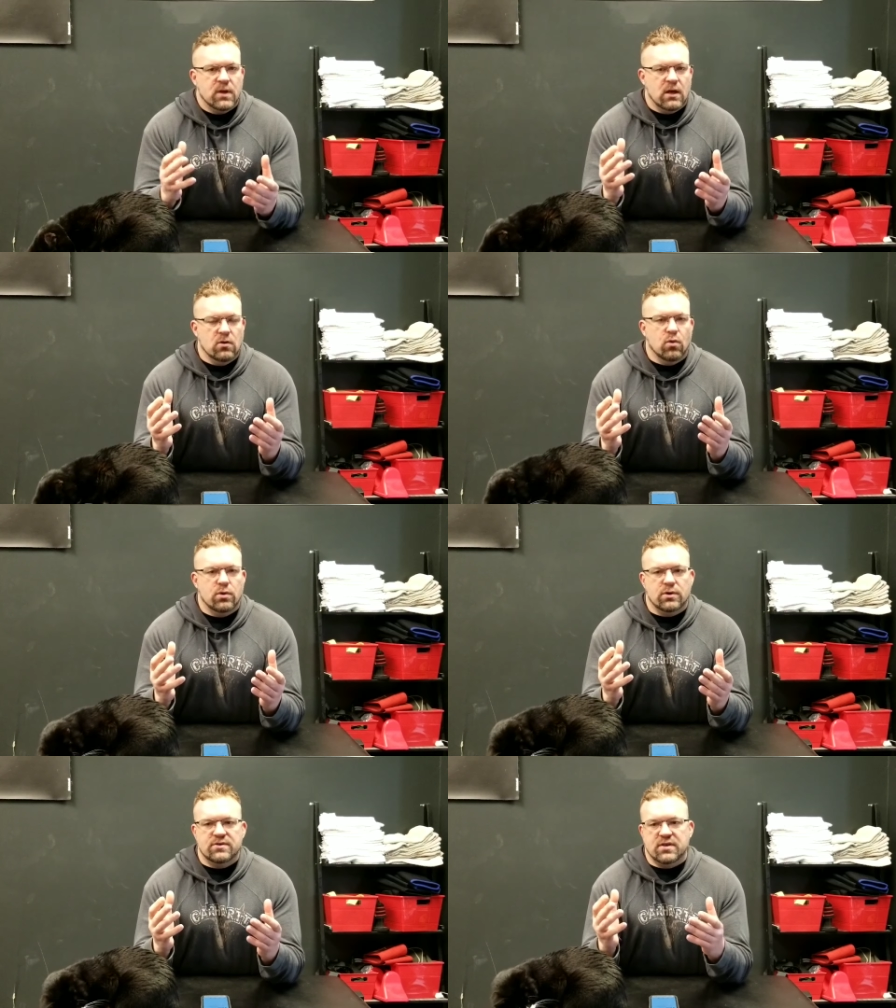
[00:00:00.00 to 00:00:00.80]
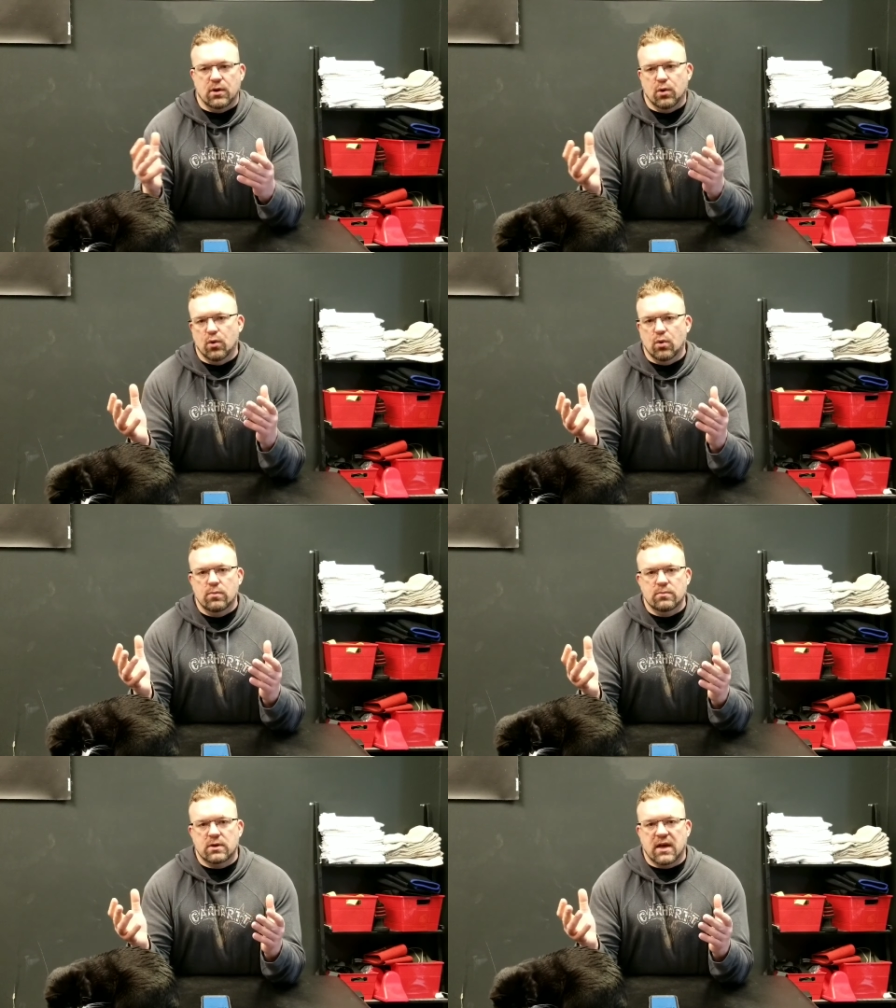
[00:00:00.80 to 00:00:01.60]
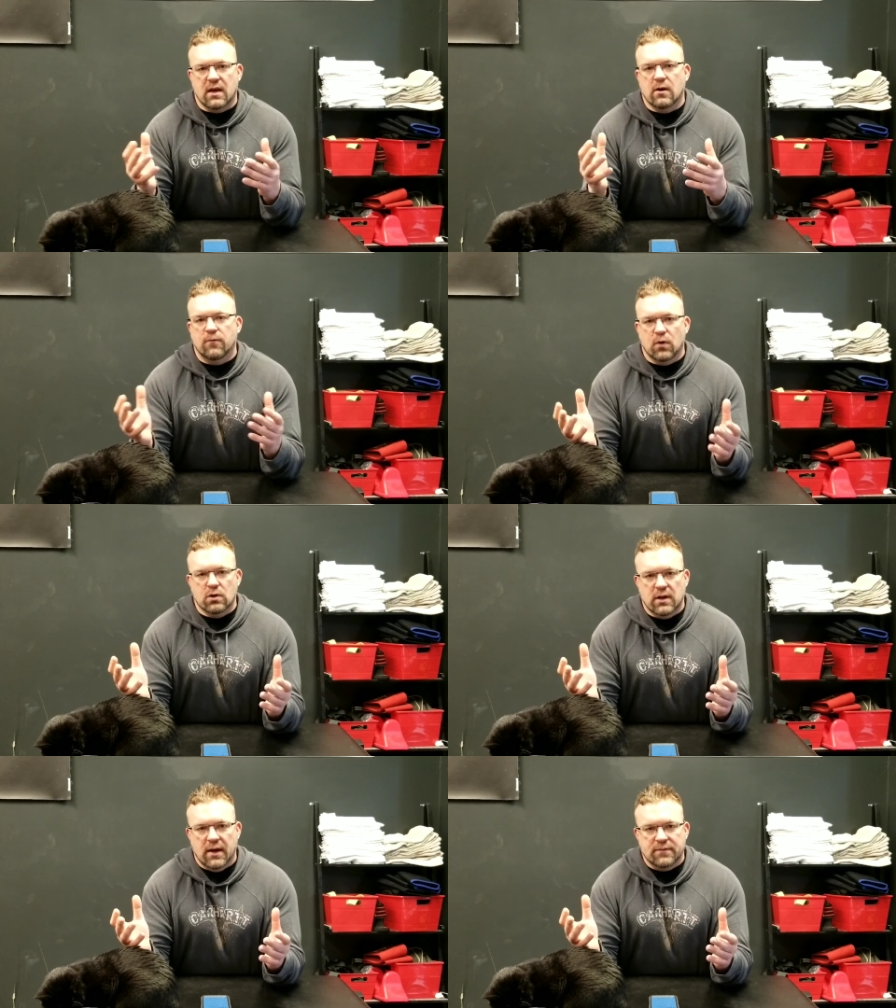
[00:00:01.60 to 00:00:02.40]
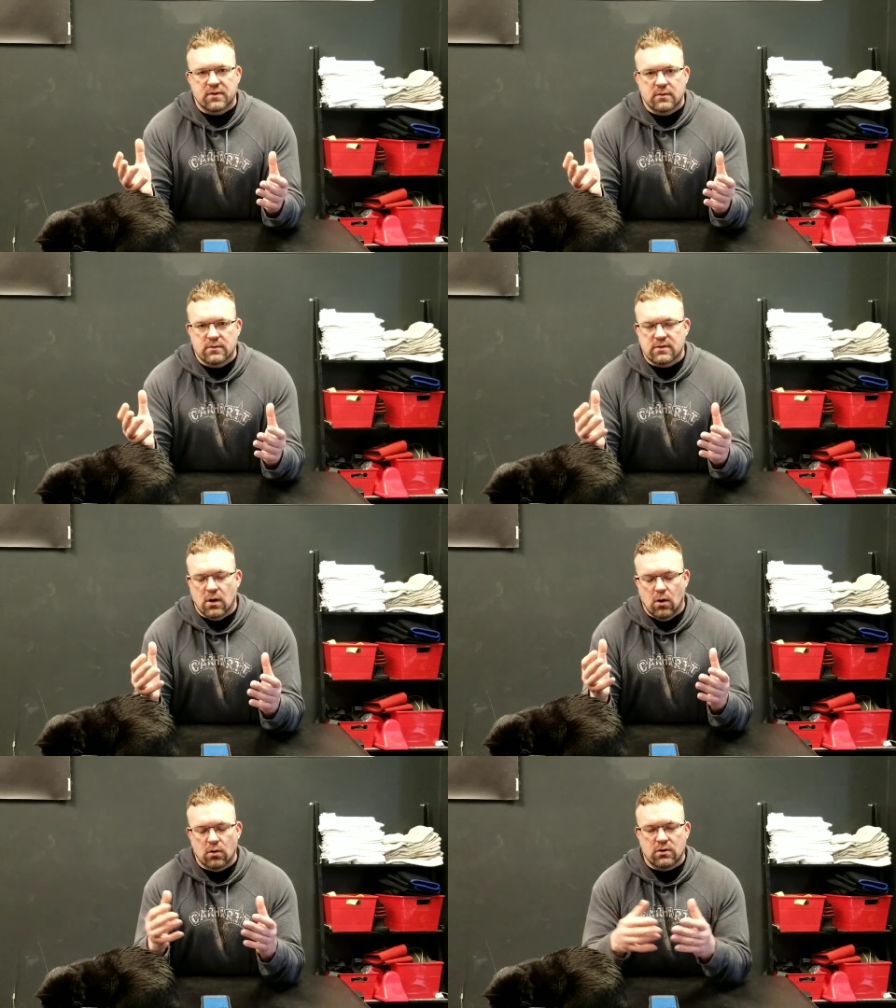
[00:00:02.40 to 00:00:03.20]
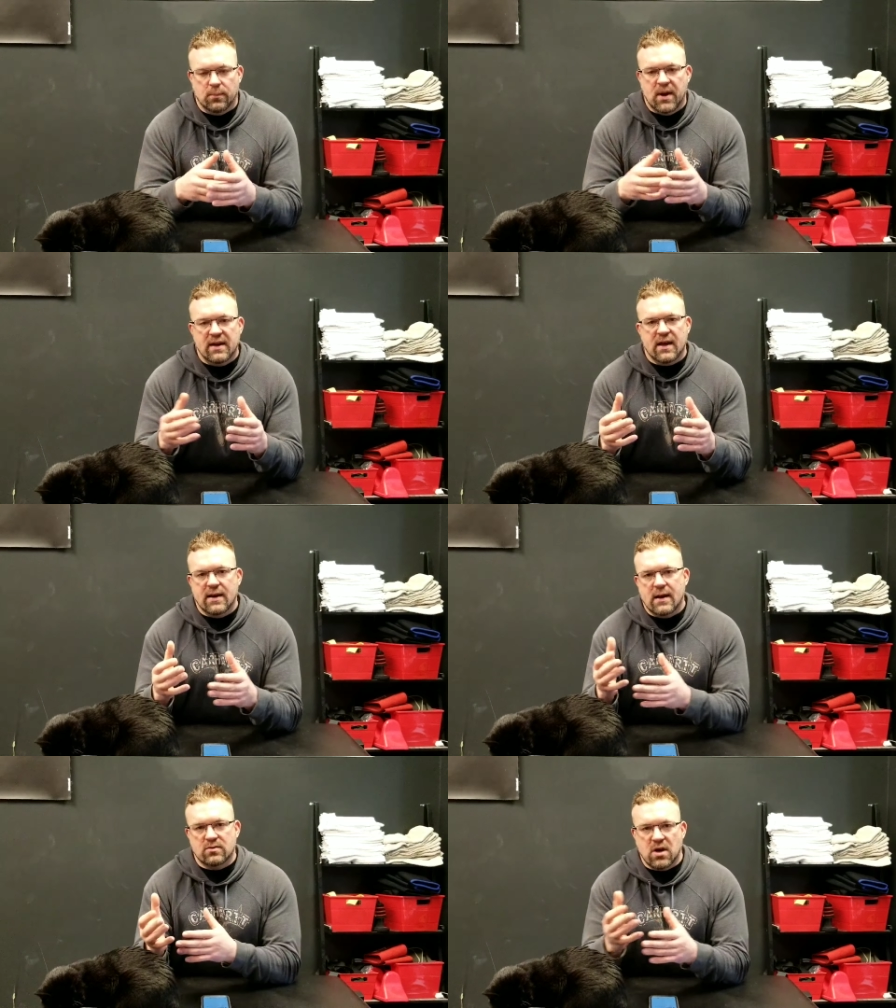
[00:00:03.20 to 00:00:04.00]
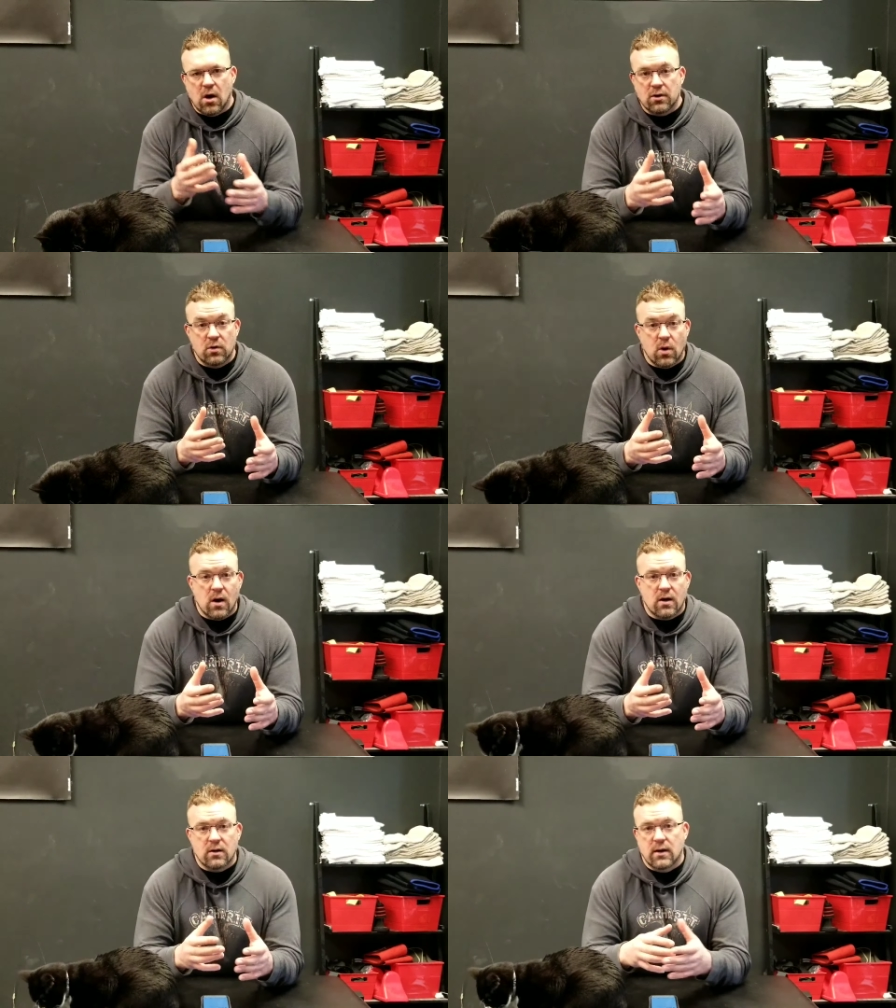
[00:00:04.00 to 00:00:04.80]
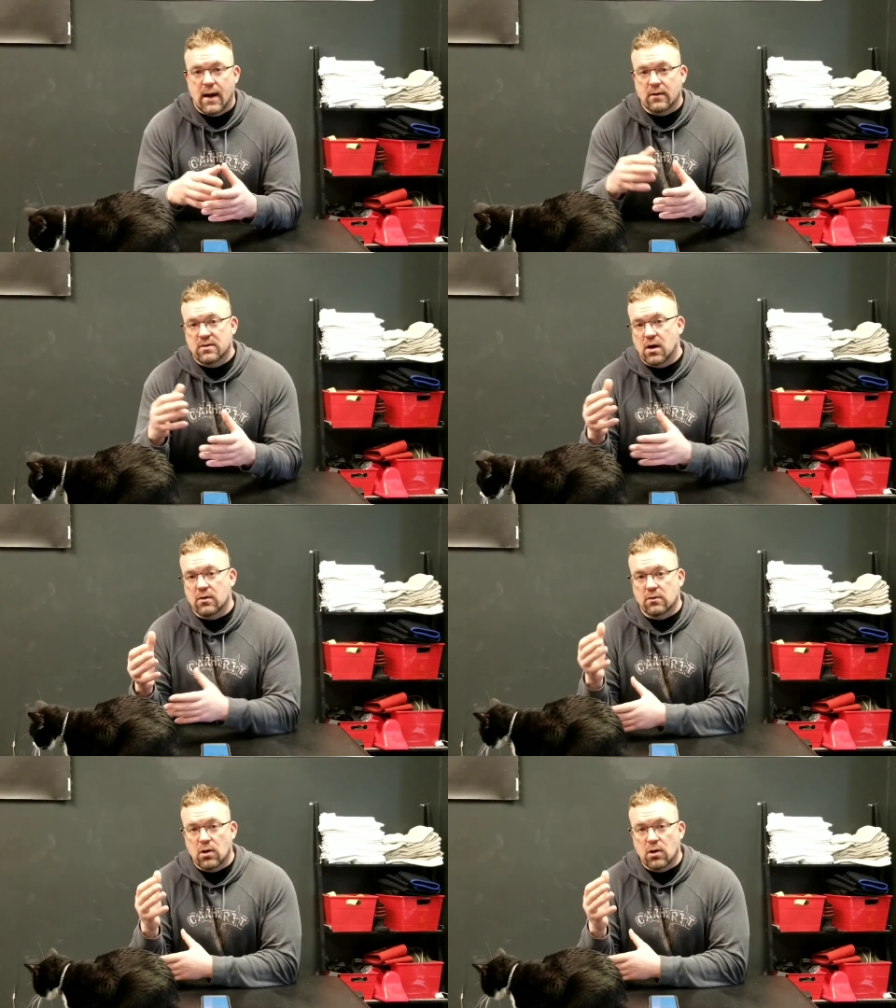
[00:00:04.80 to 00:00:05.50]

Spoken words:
in order to get a full lift. So depending on how tall you are, how tall the